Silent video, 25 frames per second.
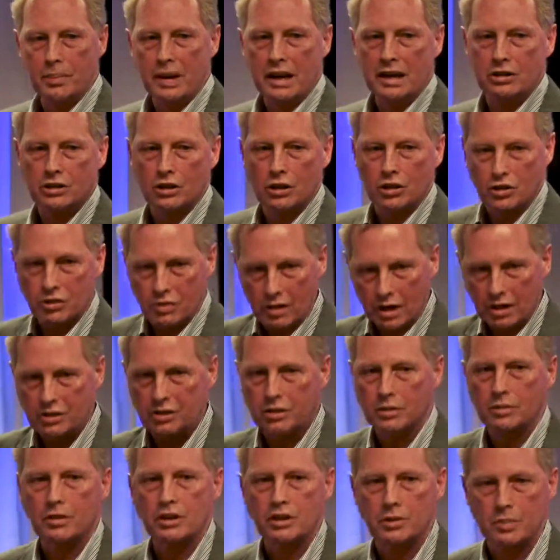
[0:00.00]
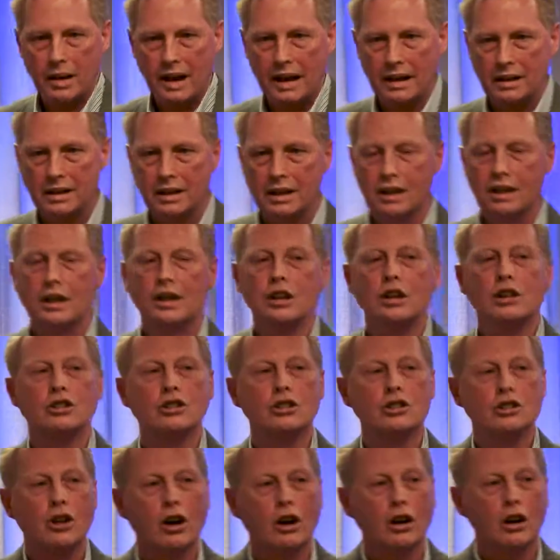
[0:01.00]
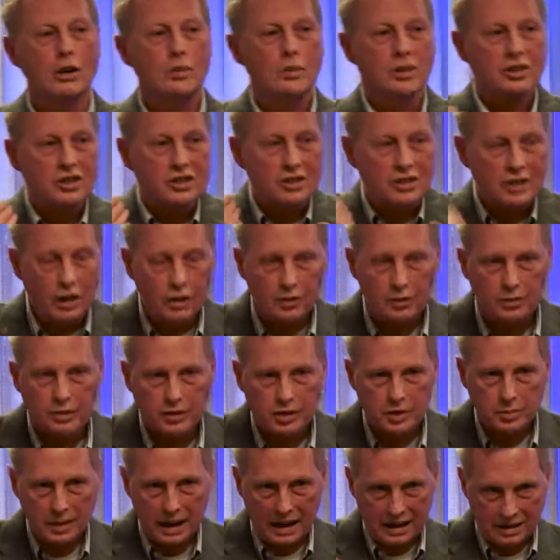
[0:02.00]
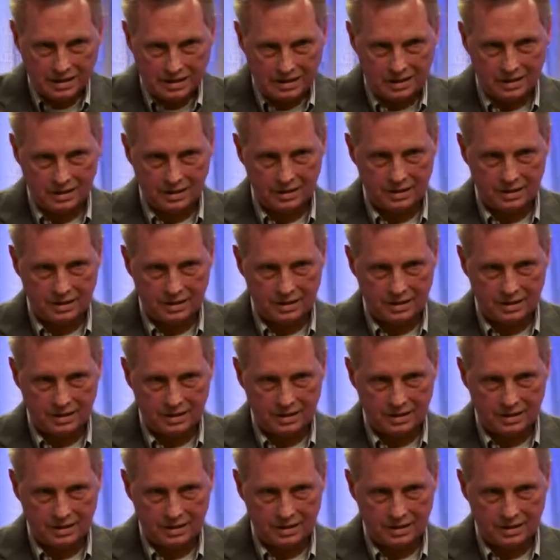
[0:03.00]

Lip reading: based on trust and respect, starting with self-respect.